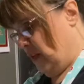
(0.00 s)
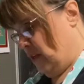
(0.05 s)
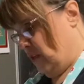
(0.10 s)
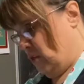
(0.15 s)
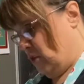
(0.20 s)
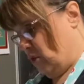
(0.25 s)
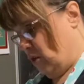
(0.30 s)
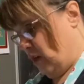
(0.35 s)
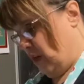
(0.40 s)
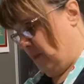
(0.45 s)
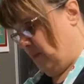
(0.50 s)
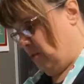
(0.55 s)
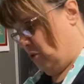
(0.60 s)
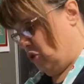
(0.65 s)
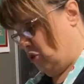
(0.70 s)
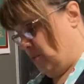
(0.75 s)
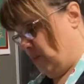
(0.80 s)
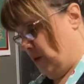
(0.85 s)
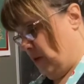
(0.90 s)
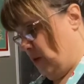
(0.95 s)
scrape your
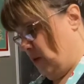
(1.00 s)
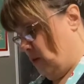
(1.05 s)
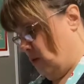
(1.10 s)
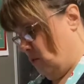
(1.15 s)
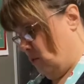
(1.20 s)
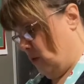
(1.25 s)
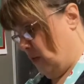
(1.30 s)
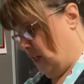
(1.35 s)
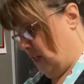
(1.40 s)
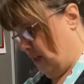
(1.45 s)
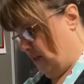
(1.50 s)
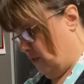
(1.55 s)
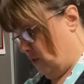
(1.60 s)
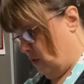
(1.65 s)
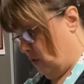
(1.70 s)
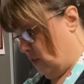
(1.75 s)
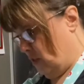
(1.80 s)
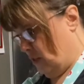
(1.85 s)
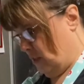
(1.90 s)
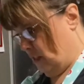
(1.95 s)
spoon or whatever,
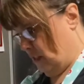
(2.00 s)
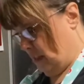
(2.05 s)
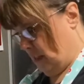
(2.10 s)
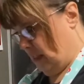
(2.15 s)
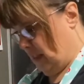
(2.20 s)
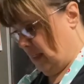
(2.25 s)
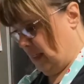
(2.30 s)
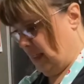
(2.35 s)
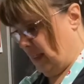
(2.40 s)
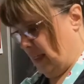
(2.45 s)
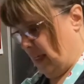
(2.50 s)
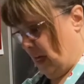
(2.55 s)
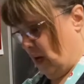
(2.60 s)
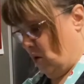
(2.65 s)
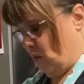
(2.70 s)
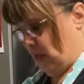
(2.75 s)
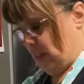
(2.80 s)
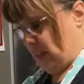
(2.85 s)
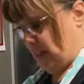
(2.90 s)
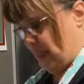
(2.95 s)
and I
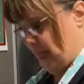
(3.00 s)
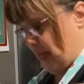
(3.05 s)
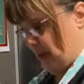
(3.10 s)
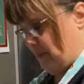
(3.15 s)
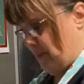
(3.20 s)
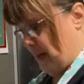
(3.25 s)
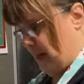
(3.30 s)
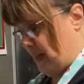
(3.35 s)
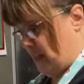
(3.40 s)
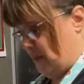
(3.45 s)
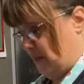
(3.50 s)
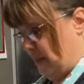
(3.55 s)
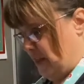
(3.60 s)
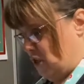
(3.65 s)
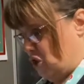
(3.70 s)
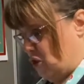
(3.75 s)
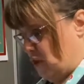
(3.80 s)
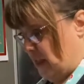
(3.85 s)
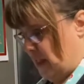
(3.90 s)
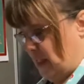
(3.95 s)
always tap mine to make
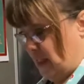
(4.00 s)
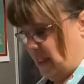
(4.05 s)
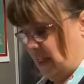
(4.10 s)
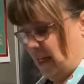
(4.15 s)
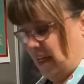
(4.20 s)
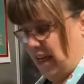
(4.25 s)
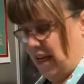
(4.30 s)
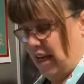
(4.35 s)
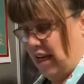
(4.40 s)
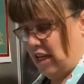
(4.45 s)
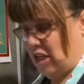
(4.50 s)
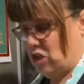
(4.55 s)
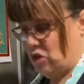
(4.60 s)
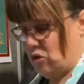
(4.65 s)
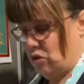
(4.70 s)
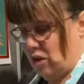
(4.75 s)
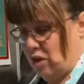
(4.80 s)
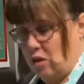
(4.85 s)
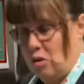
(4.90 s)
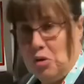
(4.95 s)
sure I get the extra
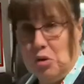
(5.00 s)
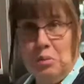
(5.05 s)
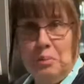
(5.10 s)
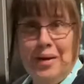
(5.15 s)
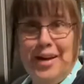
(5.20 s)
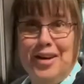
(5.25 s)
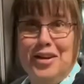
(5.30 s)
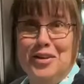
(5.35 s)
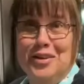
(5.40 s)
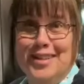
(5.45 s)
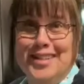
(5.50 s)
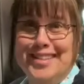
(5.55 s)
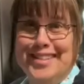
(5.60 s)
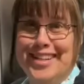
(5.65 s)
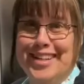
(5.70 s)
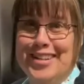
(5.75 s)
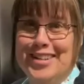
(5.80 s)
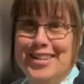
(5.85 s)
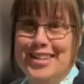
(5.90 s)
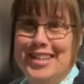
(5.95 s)
cocoa powder in
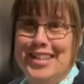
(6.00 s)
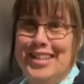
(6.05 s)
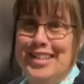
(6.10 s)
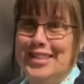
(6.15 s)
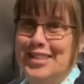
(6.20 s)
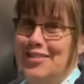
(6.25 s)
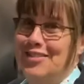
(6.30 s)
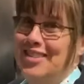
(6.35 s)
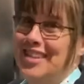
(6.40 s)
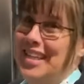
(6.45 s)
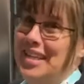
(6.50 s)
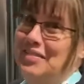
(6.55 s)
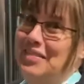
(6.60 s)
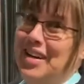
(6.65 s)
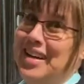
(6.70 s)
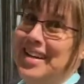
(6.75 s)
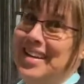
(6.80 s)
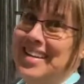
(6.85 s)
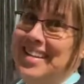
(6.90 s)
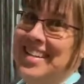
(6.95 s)
there. Don't want to leave
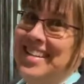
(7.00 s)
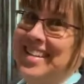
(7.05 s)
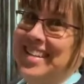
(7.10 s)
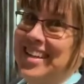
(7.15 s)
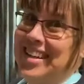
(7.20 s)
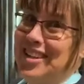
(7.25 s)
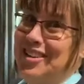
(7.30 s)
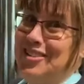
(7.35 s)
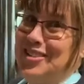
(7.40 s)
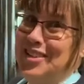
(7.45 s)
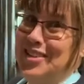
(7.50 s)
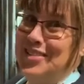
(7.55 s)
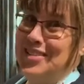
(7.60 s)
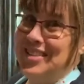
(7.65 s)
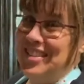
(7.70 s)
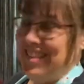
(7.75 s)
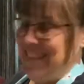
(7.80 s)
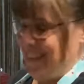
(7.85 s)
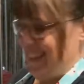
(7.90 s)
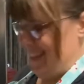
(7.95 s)
out any of that cocoa
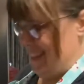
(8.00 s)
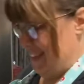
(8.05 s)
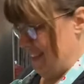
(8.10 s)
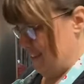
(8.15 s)
goodness.